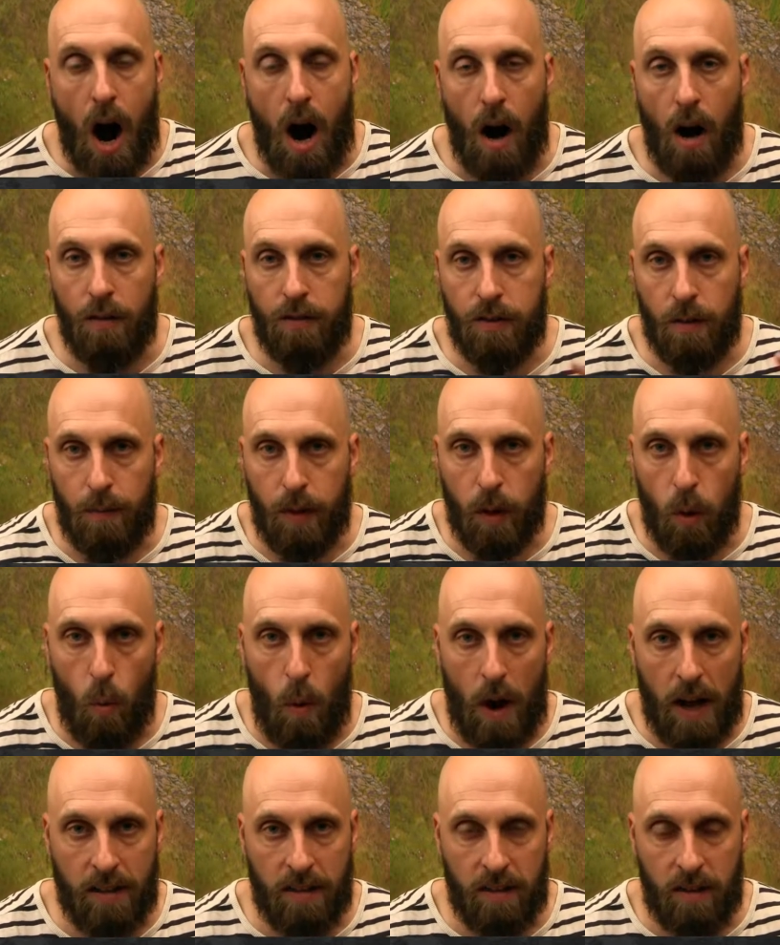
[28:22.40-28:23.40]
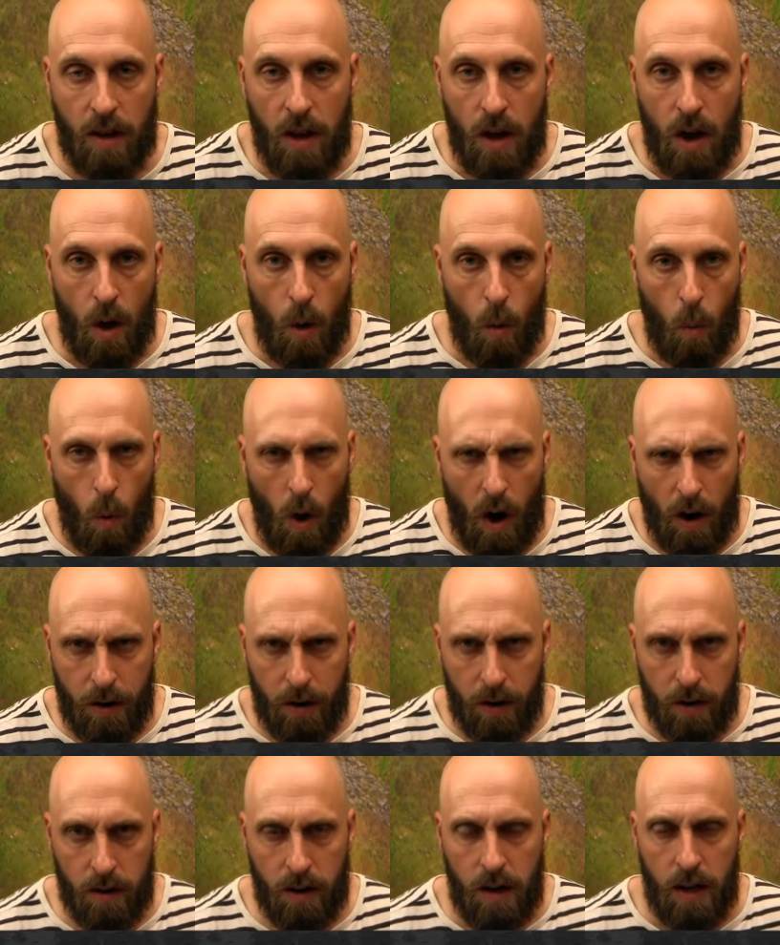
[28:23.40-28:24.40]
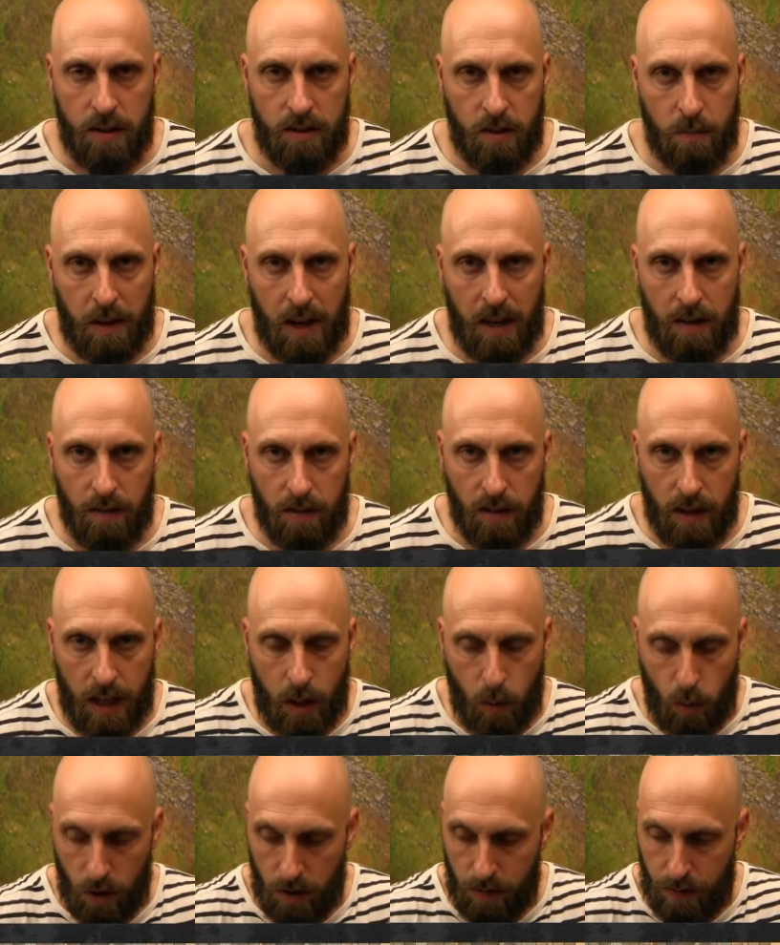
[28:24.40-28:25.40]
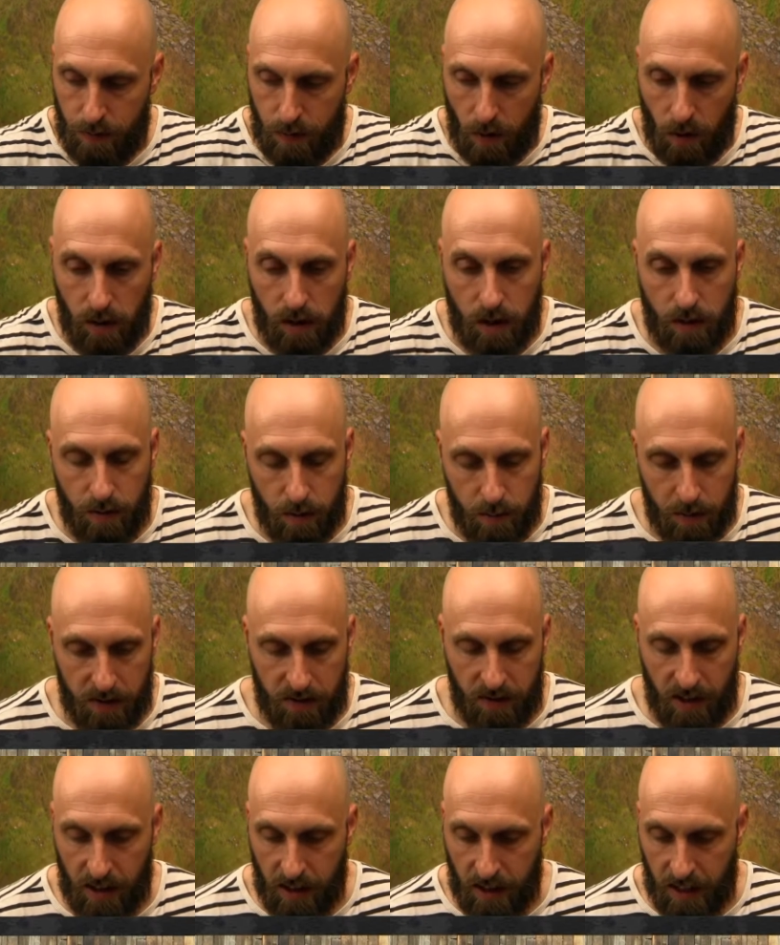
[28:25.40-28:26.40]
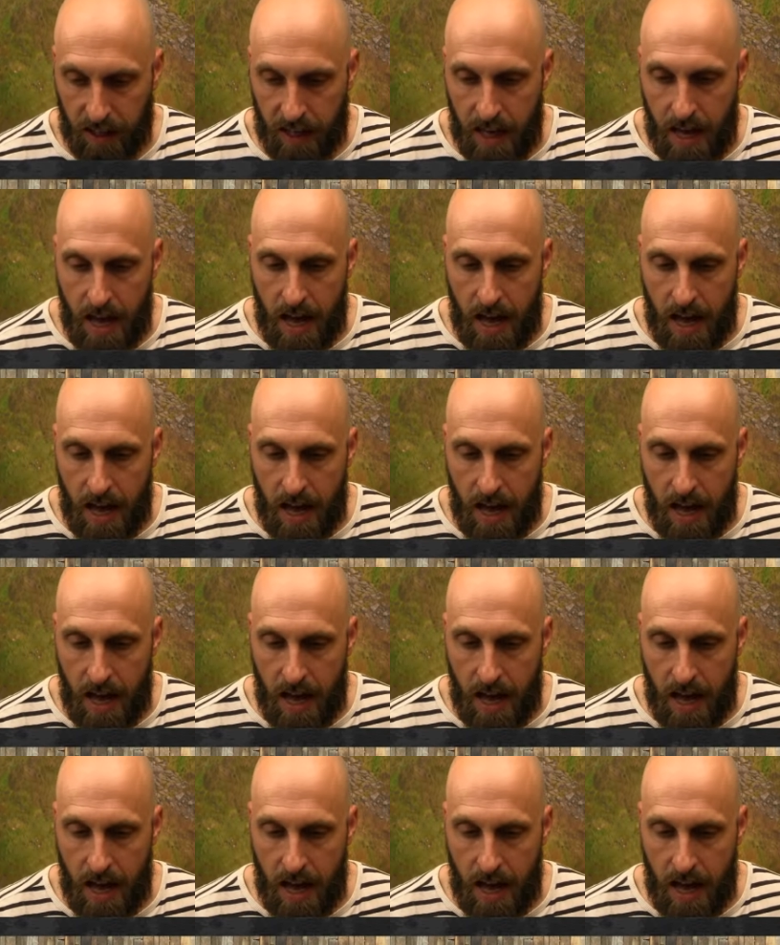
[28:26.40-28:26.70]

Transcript: of something wet, water, some kind of liquid falling from the ceiling.